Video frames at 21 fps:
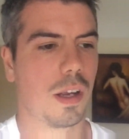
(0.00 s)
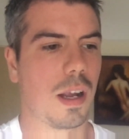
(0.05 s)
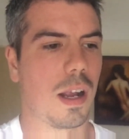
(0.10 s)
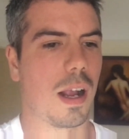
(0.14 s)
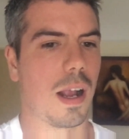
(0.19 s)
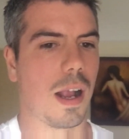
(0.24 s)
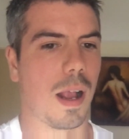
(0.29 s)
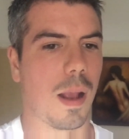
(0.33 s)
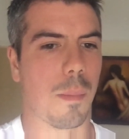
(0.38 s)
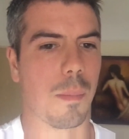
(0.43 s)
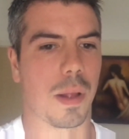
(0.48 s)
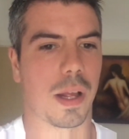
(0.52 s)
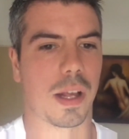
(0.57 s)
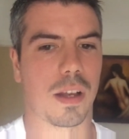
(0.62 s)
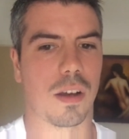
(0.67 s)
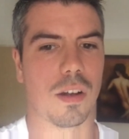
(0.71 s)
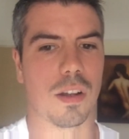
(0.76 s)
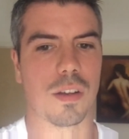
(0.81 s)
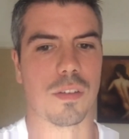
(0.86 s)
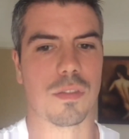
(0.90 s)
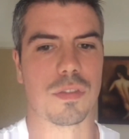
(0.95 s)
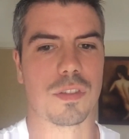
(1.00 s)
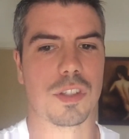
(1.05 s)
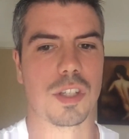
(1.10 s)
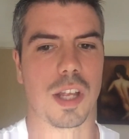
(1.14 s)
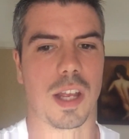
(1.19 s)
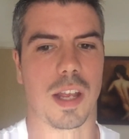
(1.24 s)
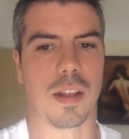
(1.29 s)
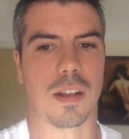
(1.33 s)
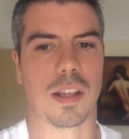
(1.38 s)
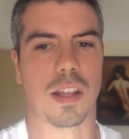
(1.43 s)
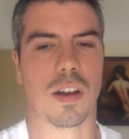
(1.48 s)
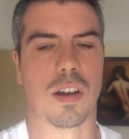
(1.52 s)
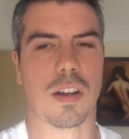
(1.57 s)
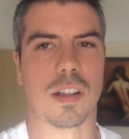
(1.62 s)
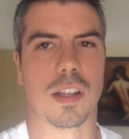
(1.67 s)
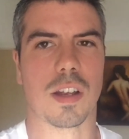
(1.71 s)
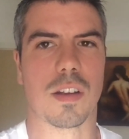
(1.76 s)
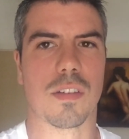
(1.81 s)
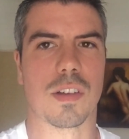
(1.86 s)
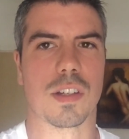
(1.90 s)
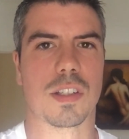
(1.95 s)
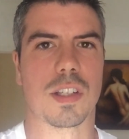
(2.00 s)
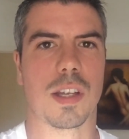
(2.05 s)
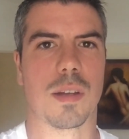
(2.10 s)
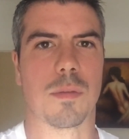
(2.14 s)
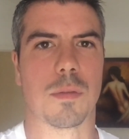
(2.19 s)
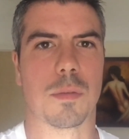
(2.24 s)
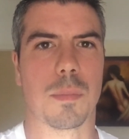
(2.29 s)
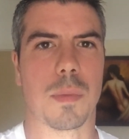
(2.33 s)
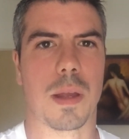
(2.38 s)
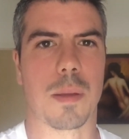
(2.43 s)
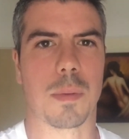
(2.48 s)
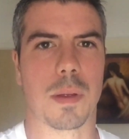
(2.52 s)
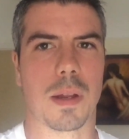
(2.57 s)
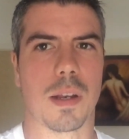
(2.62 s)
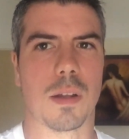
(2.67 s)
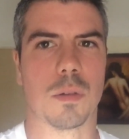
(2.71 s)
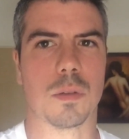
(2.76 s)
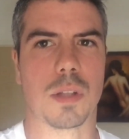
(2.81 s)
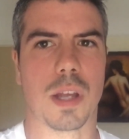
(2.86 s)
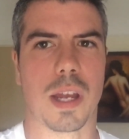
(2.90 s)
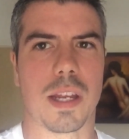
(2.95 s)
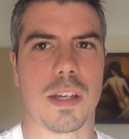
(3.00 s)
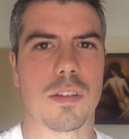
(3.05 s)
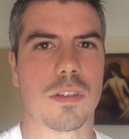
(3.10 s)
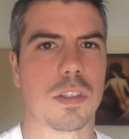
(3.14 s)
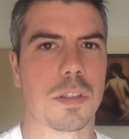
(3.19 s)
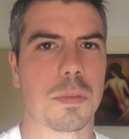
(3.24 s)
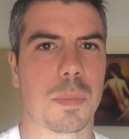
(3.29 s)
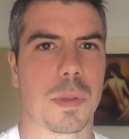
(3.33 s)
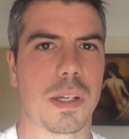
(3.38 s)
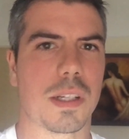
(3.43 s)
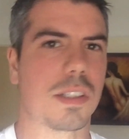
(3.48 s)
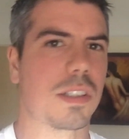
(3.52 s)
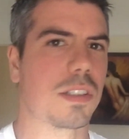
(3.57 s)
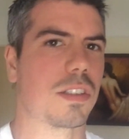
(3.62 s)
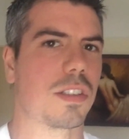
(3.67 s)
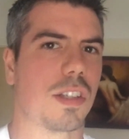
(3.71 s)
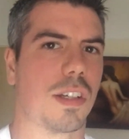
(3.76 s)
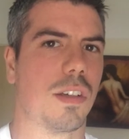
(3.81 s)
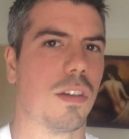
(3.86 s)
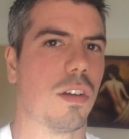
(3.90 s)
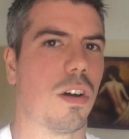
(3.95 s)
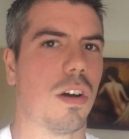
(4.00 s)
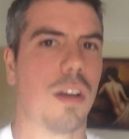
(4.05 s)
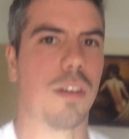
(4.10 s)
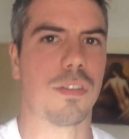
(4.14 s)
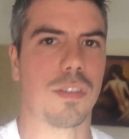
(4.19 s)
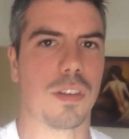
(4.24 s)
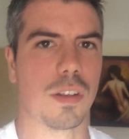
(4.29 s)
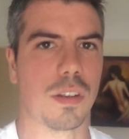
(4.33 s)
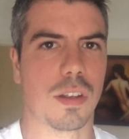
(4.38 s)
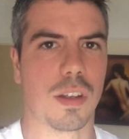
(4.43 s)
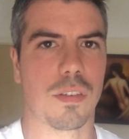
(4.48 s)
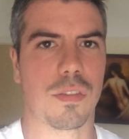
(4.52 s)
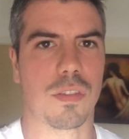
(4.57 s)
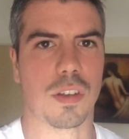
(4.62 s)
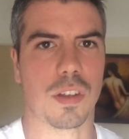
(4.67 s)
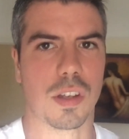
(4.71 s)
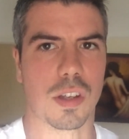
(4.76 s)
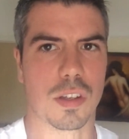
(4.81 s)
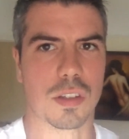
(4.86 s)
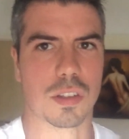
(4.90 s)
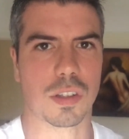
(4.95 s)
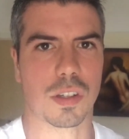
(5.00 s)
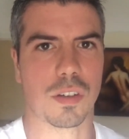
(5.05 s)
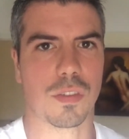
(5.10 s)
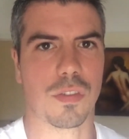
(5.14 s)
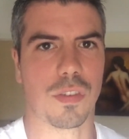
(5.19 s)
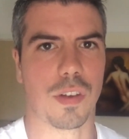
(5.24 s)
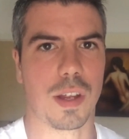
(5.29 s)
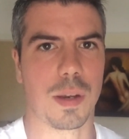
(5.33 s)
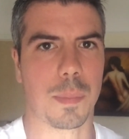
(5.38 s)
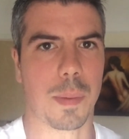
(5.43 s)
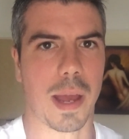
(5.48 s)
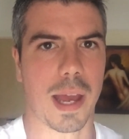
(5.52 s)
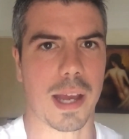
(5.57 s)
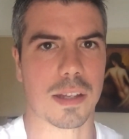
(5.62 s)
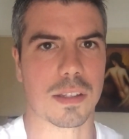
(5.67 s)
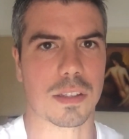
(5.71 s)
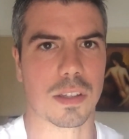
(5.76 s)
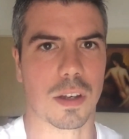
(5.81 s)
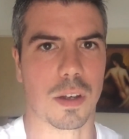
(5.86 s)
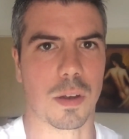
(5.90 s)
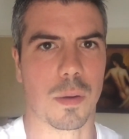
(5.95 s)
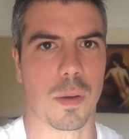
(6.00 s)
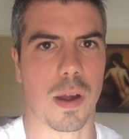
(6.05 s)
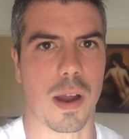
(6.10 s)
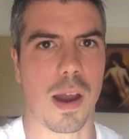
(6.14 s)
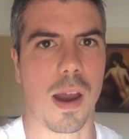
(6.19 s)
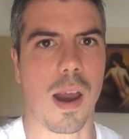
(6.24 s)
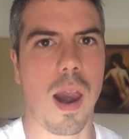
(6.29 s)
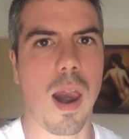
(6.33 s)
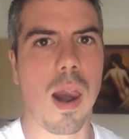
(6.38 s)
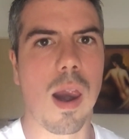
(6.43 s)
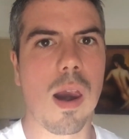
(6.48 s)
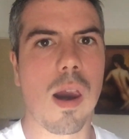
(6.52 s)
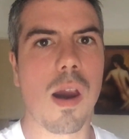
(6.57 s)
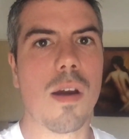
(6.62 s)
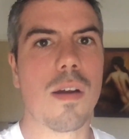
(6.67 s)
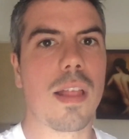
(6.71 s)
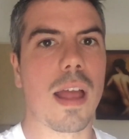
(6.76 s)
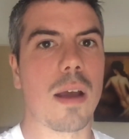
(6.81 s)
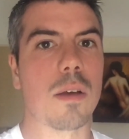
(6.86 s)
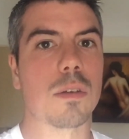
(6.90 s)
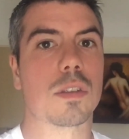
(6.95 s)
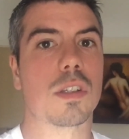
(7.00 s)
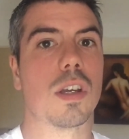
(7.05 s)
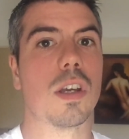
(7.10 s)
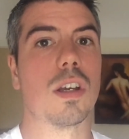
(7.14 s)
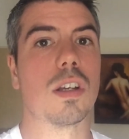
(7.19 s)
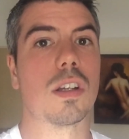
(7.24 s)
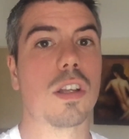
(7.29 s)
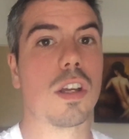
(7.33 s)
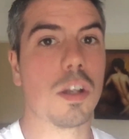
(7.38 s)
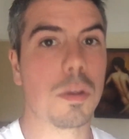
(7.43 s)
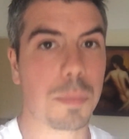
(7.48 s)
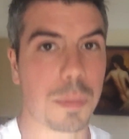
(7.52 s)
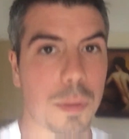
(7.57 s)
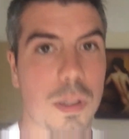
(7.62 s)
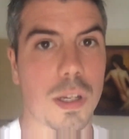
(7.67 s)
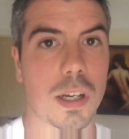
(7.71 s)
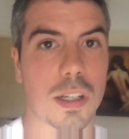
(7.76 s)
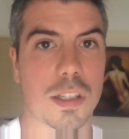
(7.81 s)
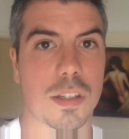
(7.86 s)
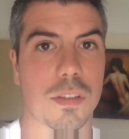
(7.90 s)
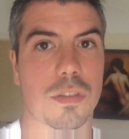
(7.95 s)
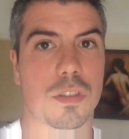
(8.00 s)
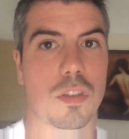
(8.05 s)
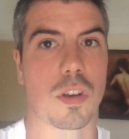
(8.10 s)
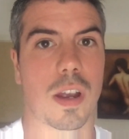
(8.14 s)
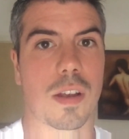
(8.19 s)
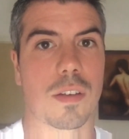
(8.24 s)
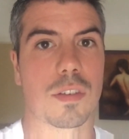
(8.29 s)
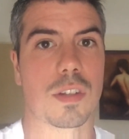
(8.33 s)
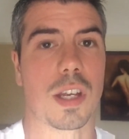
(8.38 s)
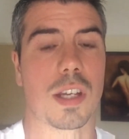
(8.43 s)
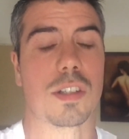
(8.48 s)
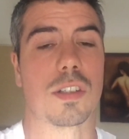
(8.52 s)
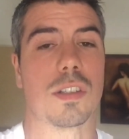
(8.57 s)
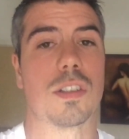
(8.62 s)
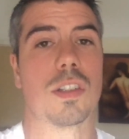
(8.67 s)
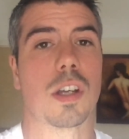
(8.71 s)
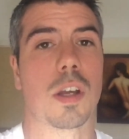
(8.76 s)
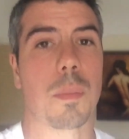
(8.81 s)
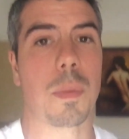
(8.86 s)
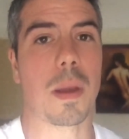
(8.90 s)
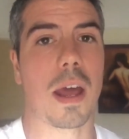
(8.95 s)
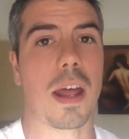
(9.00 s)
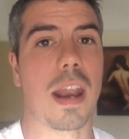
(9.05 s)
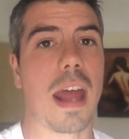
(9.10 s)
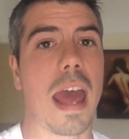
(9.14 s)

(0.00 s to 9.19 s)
It kind of seemed, the idea of it seemed maybe a little dangerous, but it's actually not if you use good feedback. So that was good. Good productive strength session. Took about